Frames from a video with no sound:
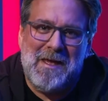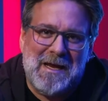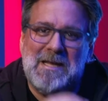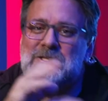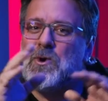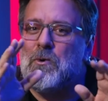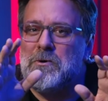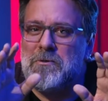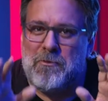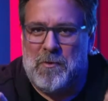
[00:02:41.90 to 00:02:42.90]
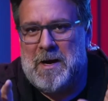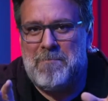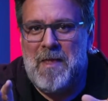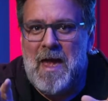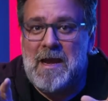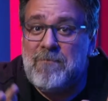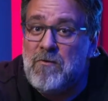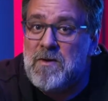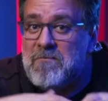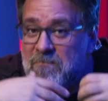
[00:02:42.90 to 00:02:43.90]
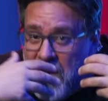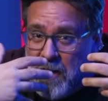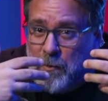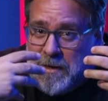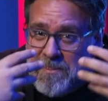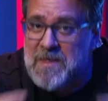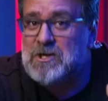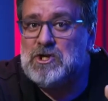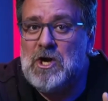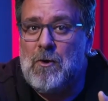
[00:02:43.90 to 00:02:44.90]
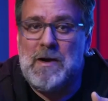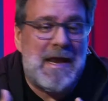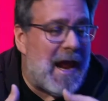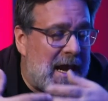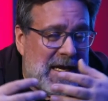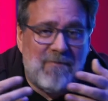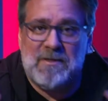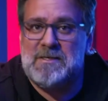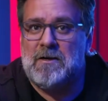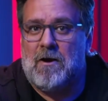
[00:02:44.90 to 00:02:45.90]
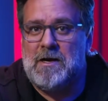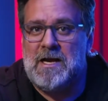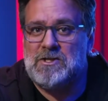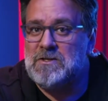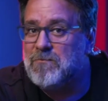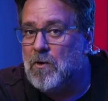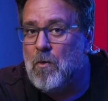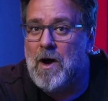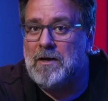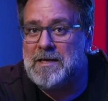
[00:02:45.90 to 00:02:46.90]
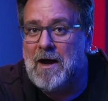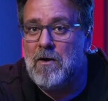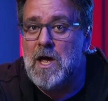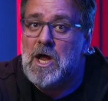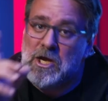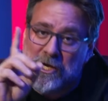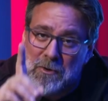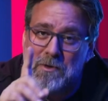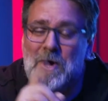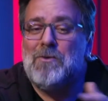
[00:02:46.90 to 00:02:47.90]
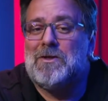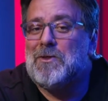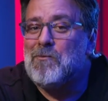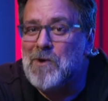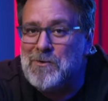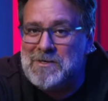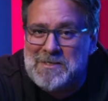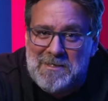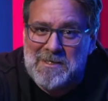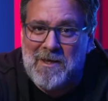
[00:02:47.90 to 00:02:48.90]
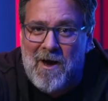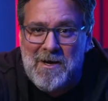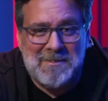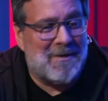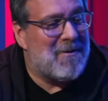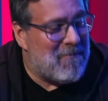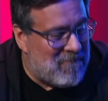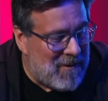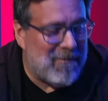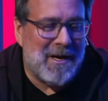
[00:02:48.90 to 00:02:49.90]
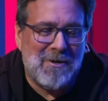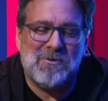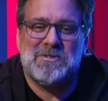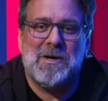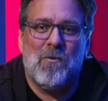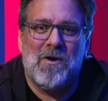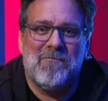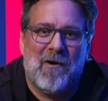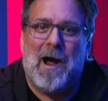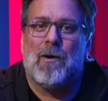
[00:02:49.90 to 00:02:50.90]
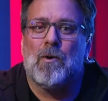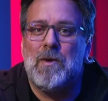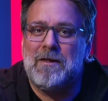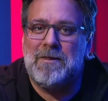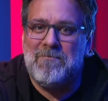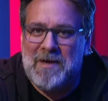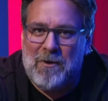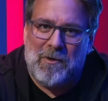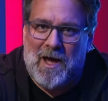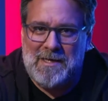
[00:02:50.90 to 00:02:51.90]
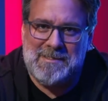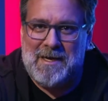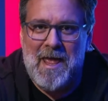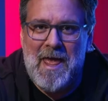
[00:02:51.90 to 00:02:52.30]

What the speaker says: It's quarter 3, and if you've been following this show in any of its incarnations for a while now, you know that the road to CitizenCon is a very interesting one for our weekly video content,